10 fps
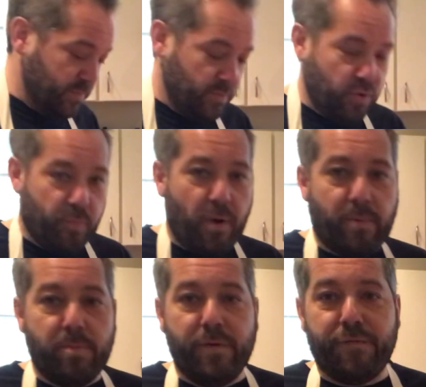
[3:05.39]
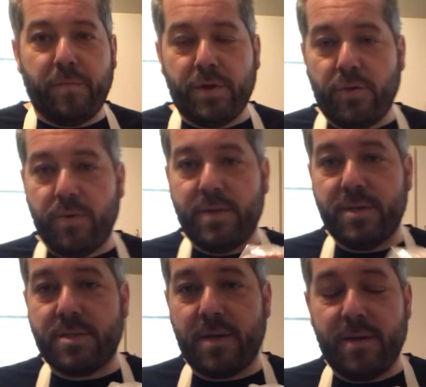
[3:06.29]
You're probably familiar with
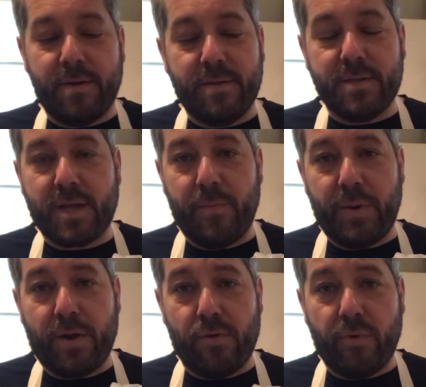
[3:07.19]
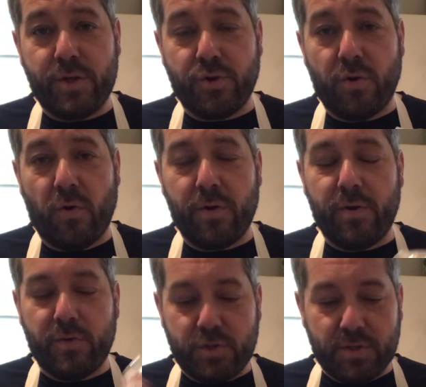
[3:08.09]
this company called Rancho
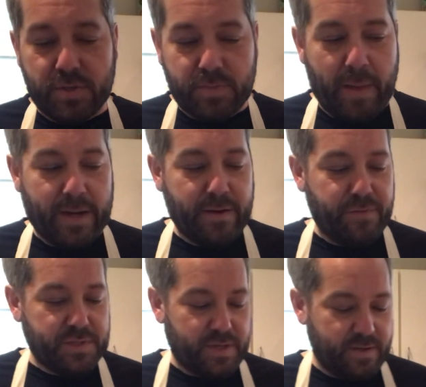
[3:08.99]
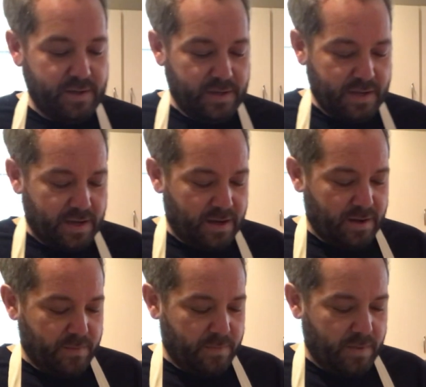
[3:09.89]
Gordo, which is this magnificent
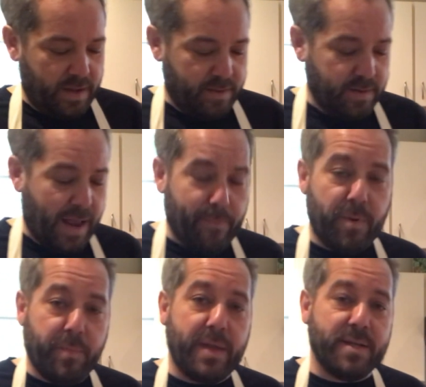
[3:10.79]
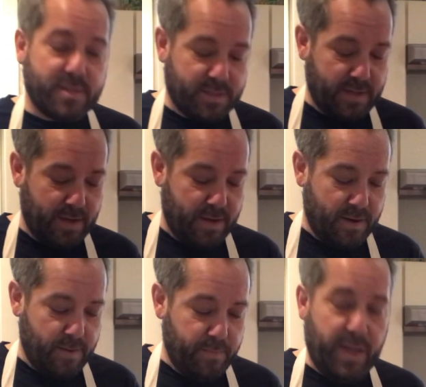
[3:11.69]
Napa-based
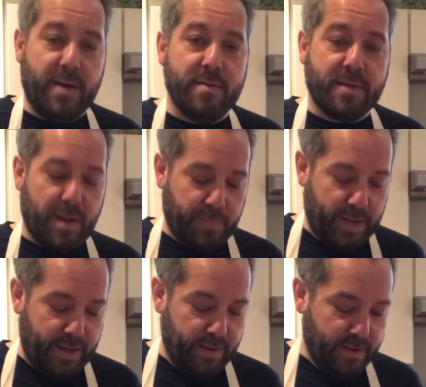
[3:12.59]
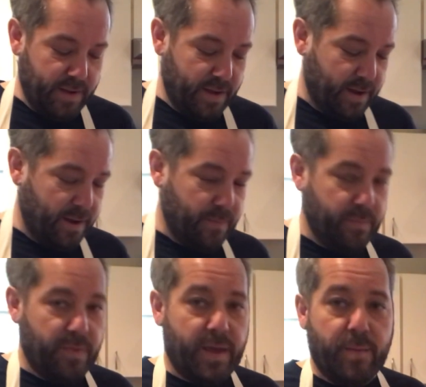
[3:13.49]
bean company.
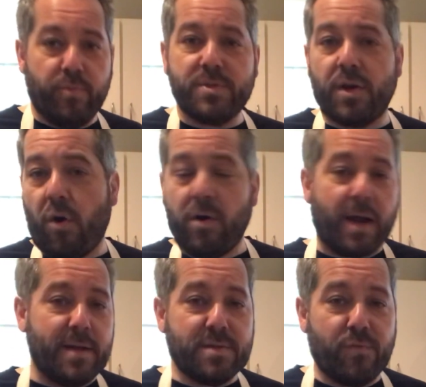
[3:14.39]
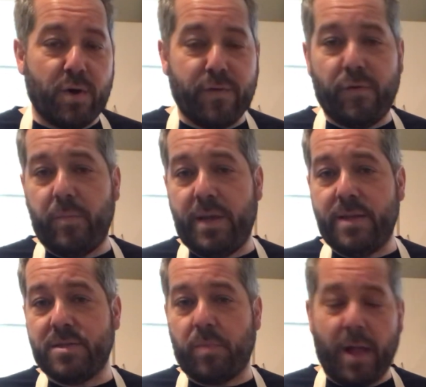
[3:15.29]
They present all kinds of wonderful
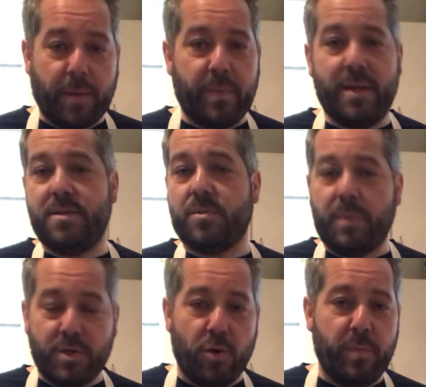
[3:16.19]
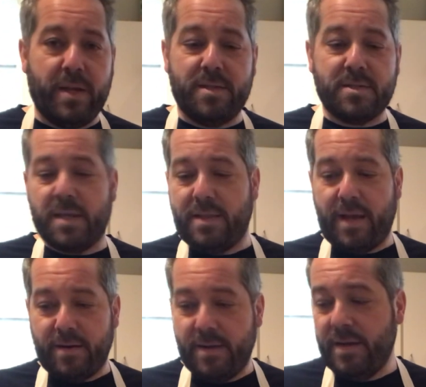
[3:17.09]
beans, black beans, pinto beans, and then